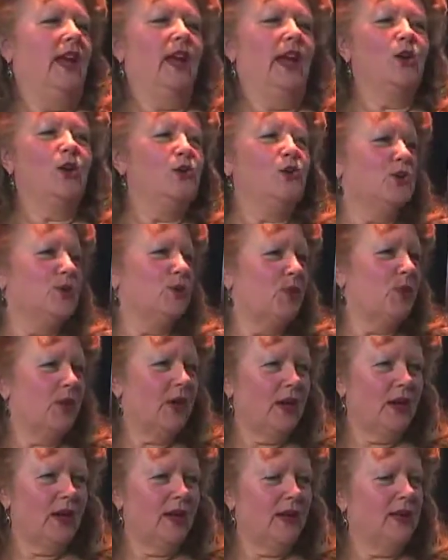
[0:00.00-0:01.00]

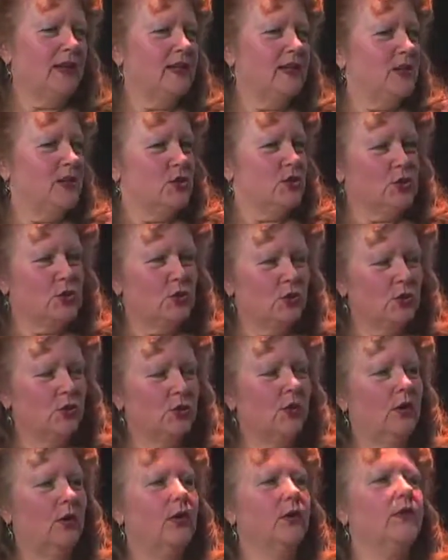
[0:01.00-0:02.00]
hairspray,
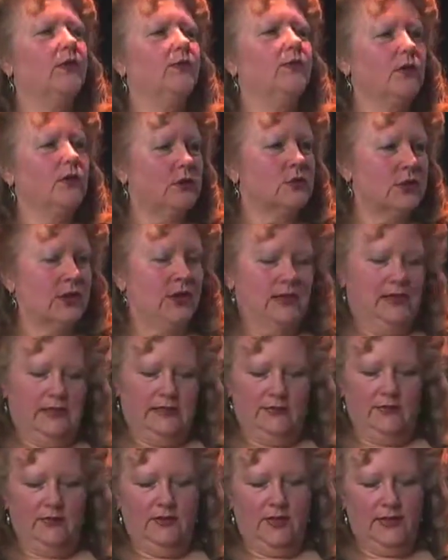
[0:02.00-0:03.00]
conditioner, all of those
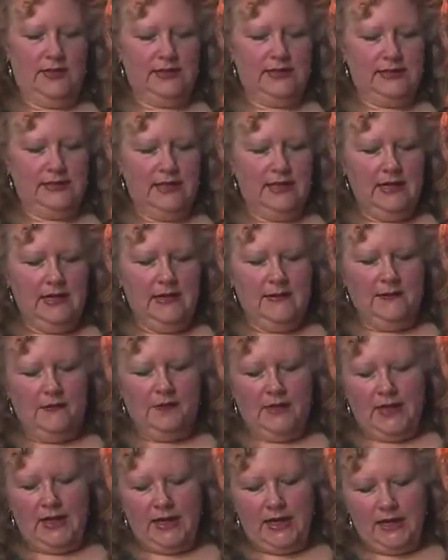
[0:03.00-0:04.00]
kinds of things.
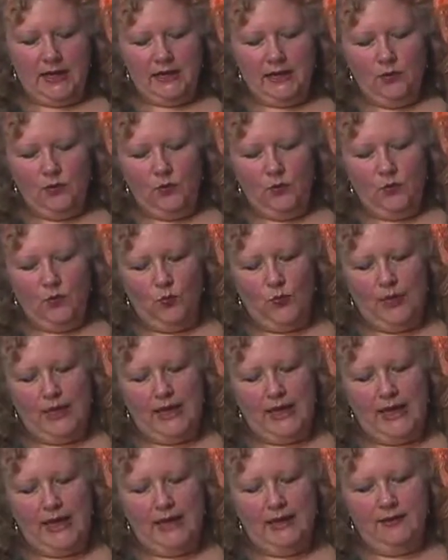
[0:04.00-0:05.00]
And we
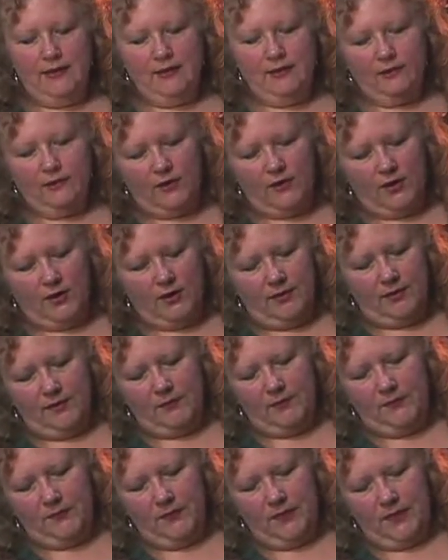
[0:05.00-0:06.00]
have
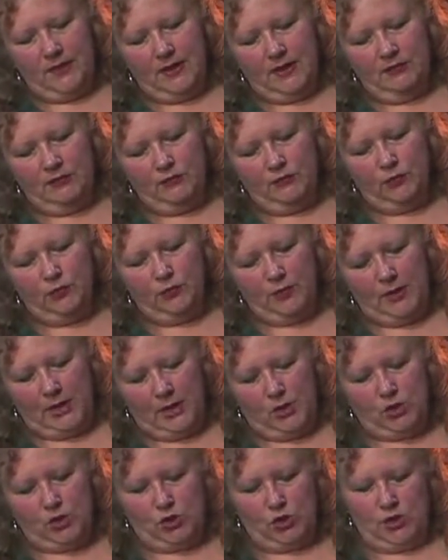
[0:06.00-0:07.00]

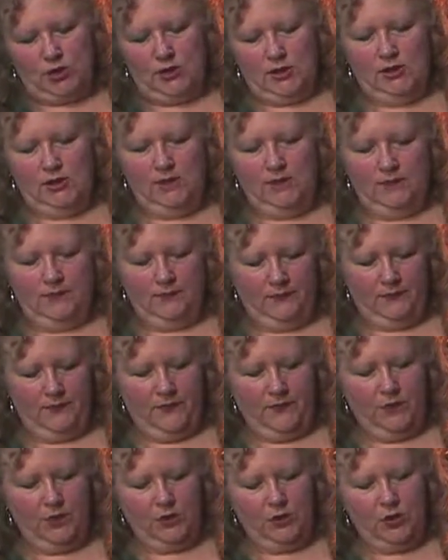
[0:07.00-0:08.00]
information.
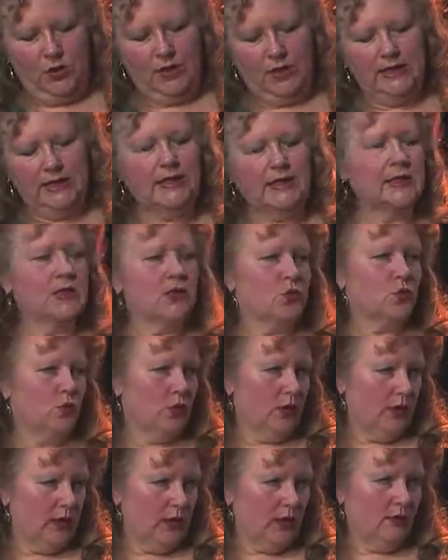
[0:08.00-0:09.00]
The United
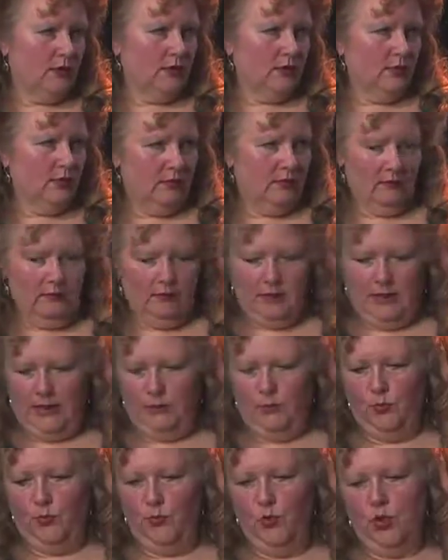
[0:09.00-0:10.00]

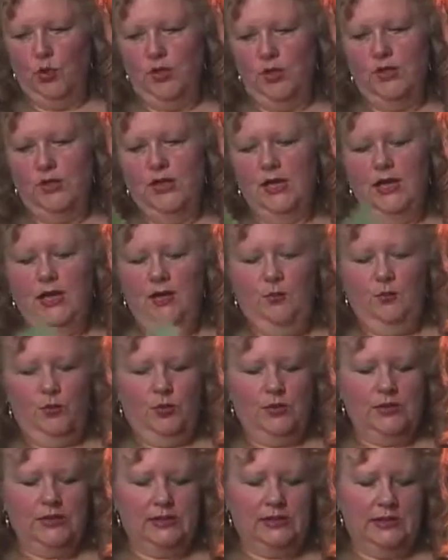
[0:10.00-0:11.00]
Soybean Board
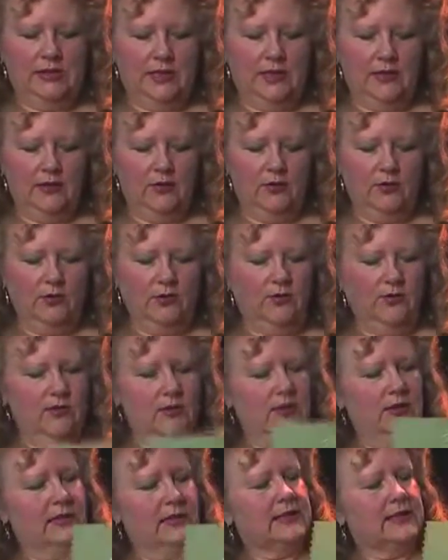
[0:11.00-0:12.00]
puts together
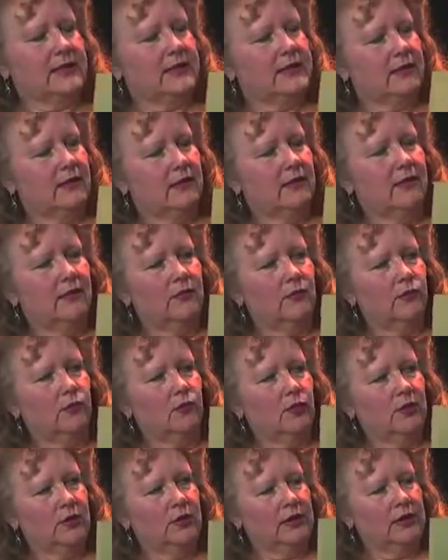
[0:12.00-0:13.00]
this
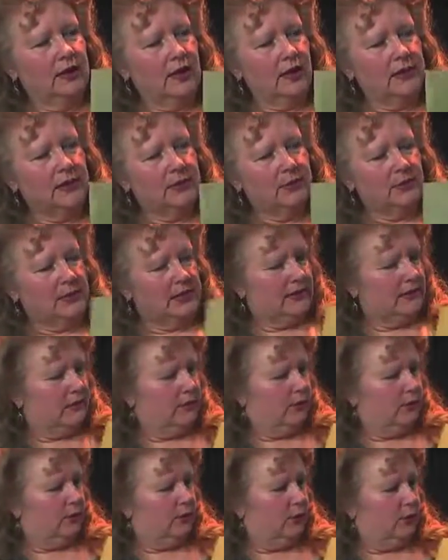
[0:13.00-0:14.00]
really nice piece of
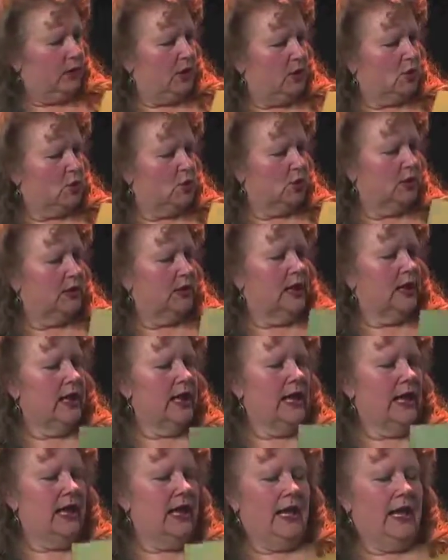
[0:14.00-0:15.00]
information.
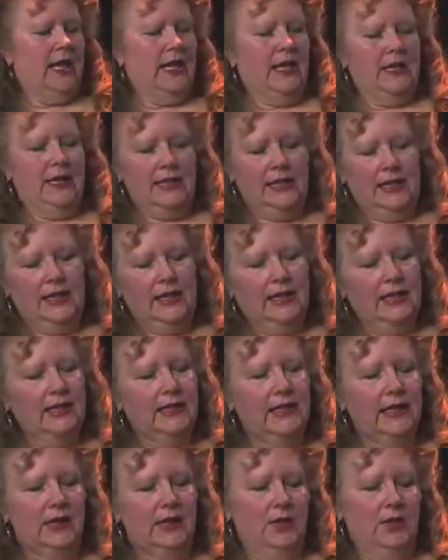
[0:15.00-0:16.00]
And in
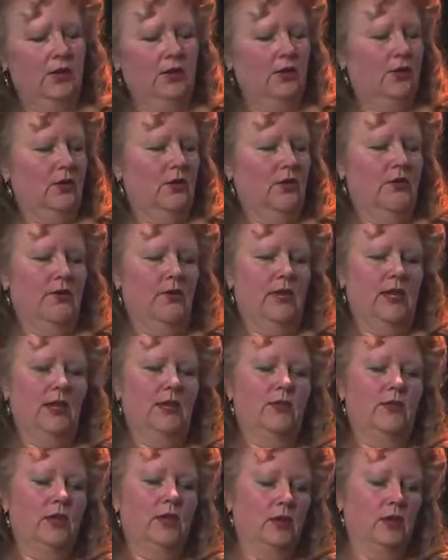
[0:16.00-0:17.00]
here,
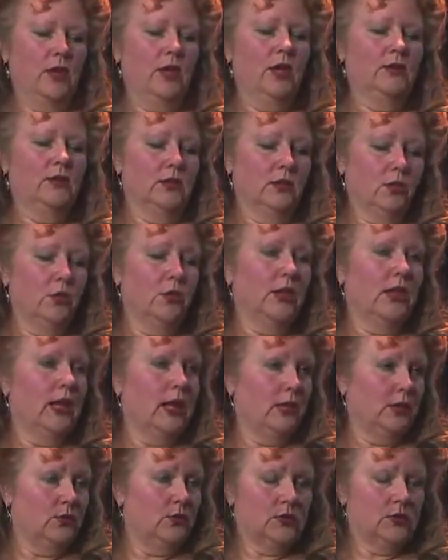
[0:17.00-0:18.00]
there are literally
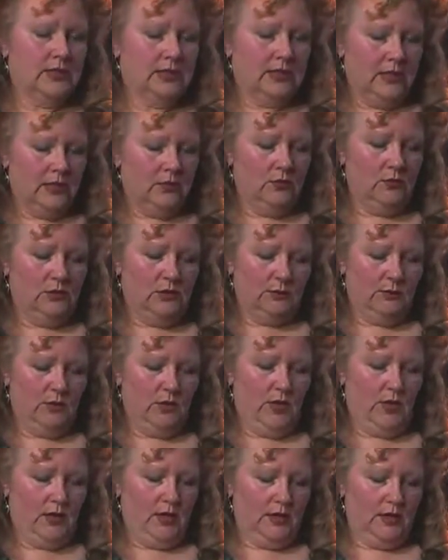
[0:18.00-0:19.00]
hundreds and hundreds of
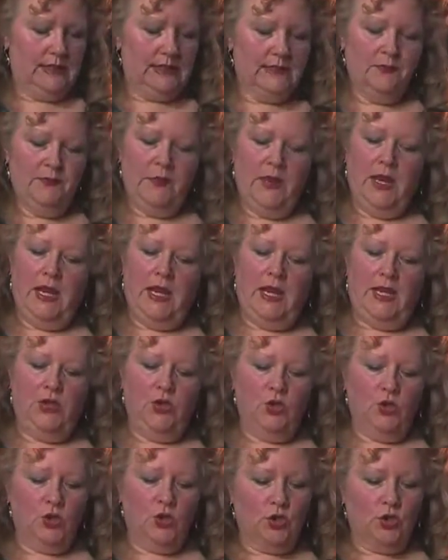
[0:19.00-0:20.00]
products.
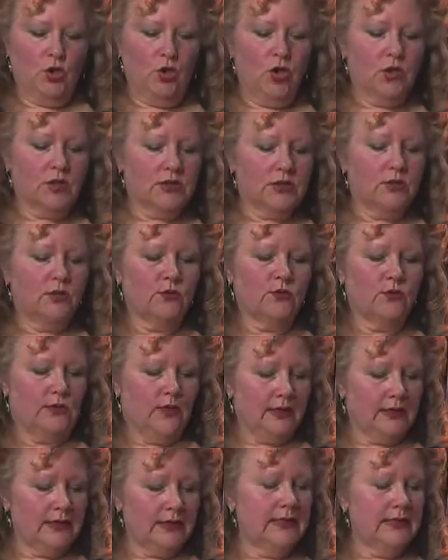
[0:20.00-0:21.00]
And you can also
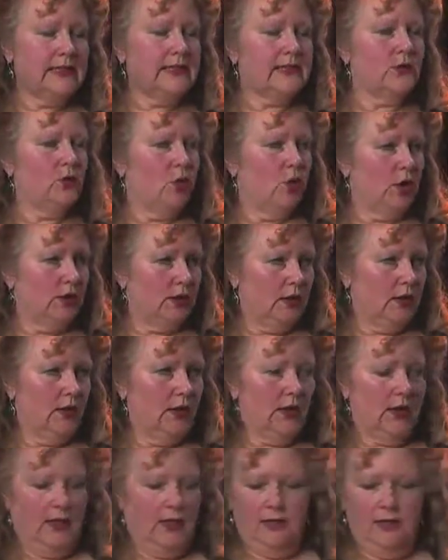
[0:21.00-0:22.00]
find these
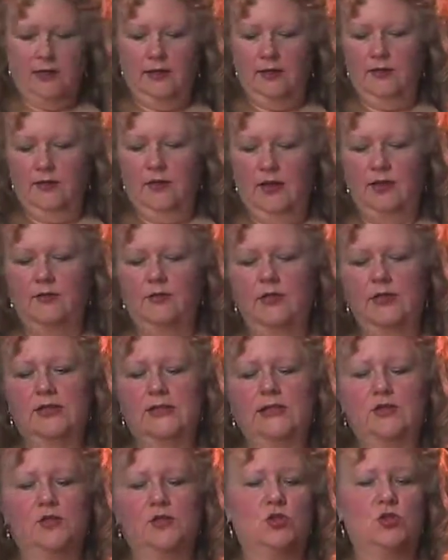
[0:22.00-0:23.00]
online. Like
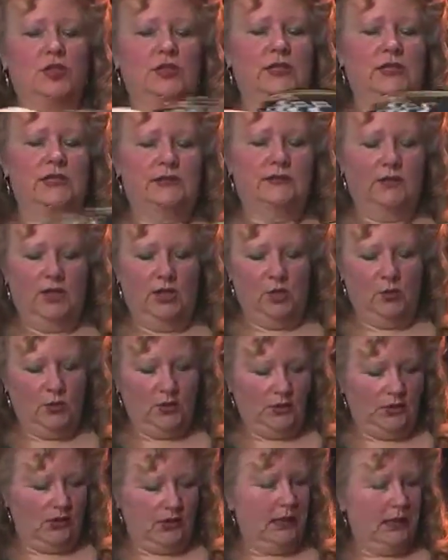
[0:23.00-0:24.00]
this is just, a
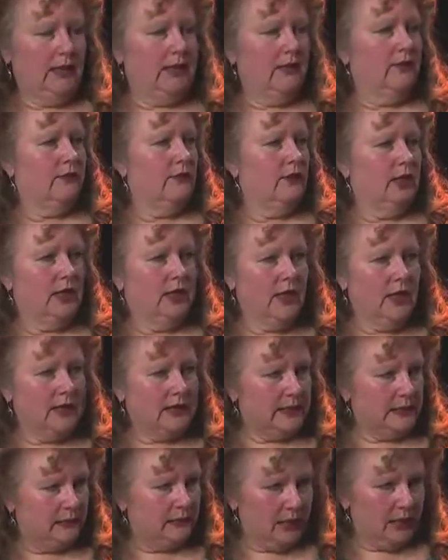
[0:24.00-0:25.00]
line of the
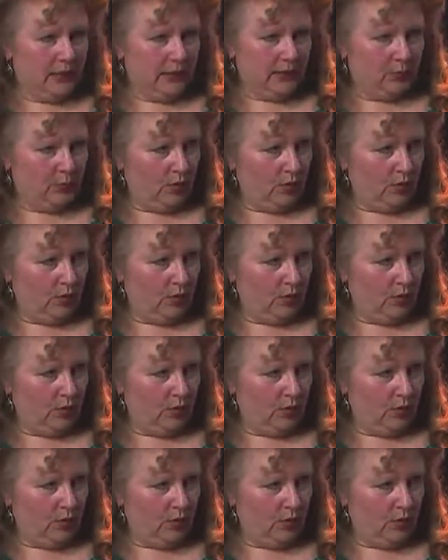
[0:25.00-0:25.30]
cosmetic